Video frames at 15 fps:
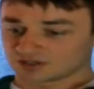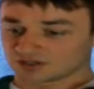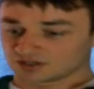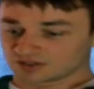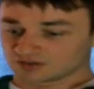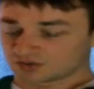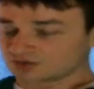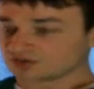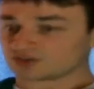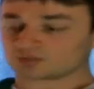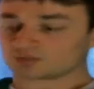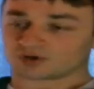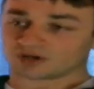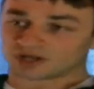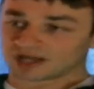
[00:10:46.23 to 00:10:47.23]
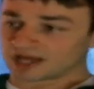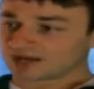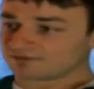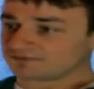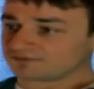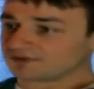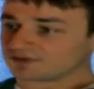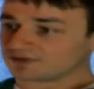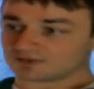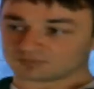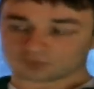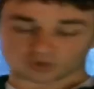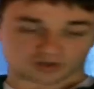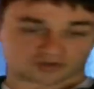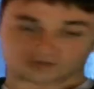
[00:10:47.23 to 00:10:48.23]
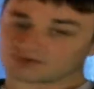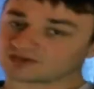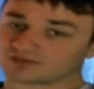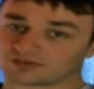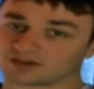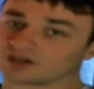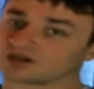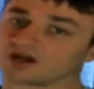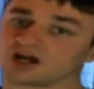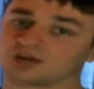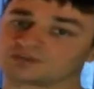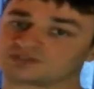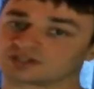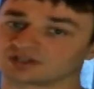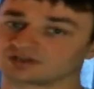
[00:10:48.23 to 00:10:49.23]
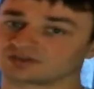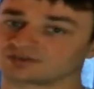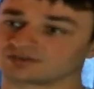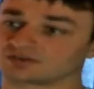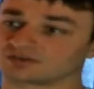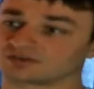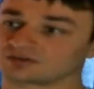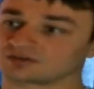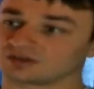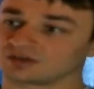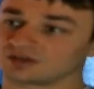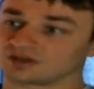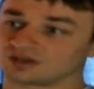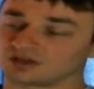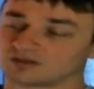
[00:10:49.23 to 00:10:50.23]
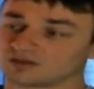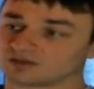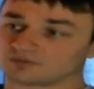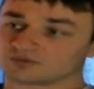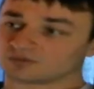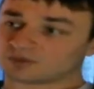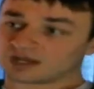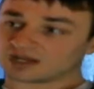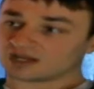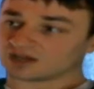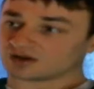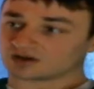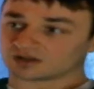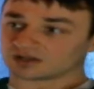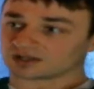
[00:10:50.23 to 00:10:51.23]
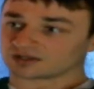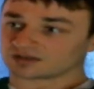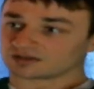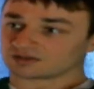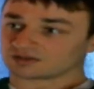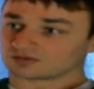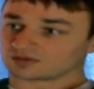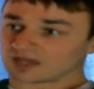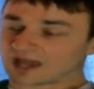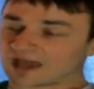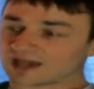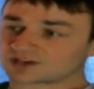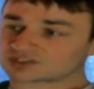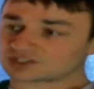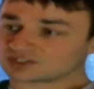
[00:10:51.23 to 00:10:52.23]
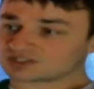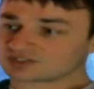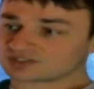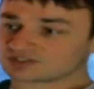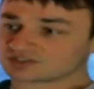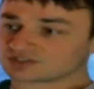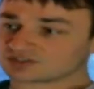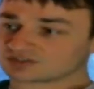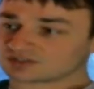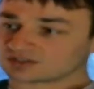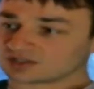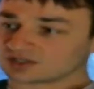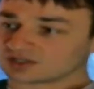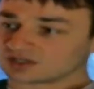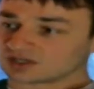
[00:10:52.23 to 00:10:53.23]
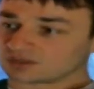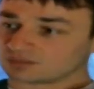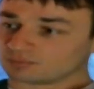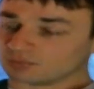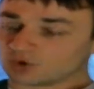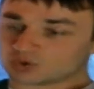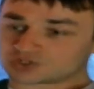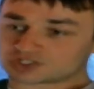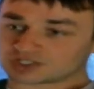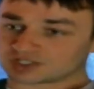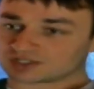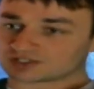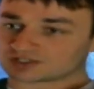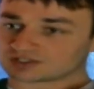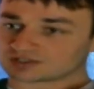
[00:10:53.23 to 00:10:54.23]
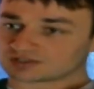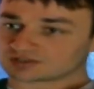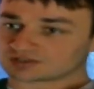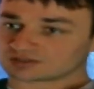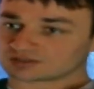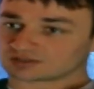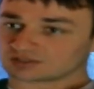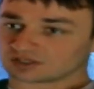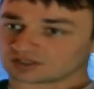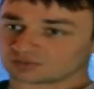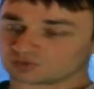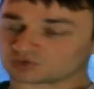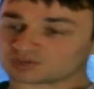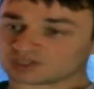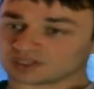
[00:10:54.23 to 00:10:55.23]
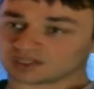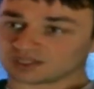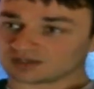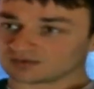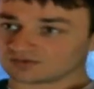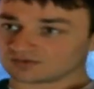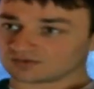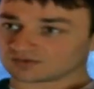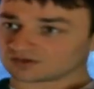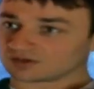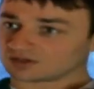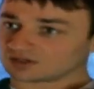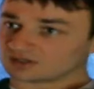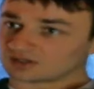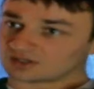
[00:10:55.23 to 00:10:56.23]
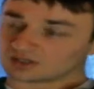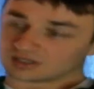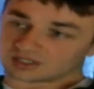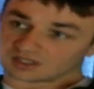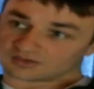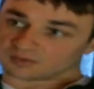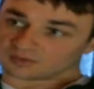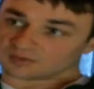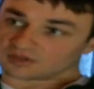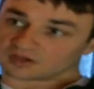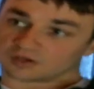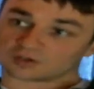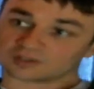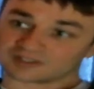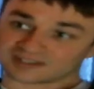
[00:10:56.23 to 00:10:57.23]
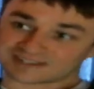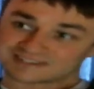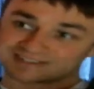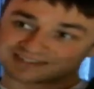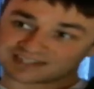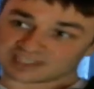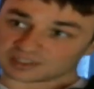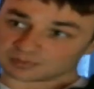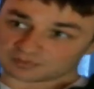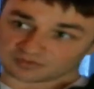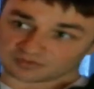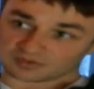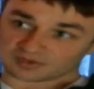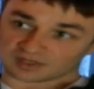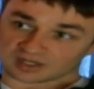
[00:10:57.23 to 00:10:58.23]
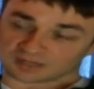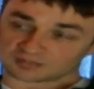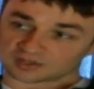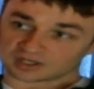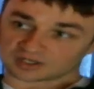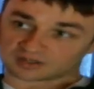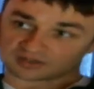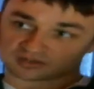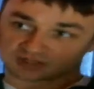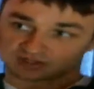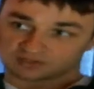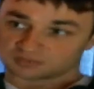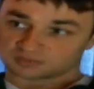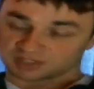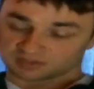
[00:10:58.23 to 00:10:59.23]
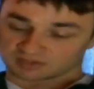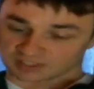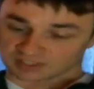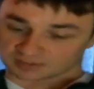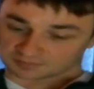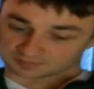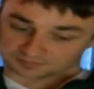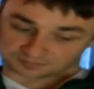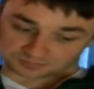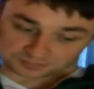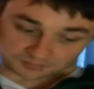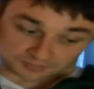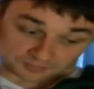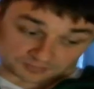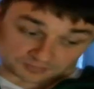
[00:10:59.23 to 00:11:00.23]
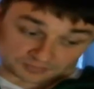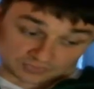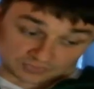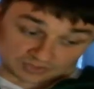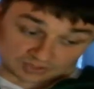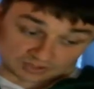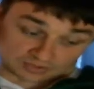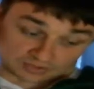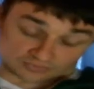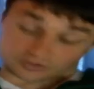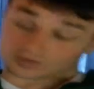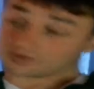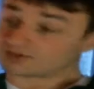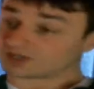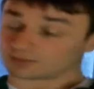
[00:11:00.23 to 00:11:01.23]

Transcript: During this period, half of the words that they say are objects. Then the remaining are like actions, motions, routines, and something called listemes that I'm not going to try to explain right now. It's all the same.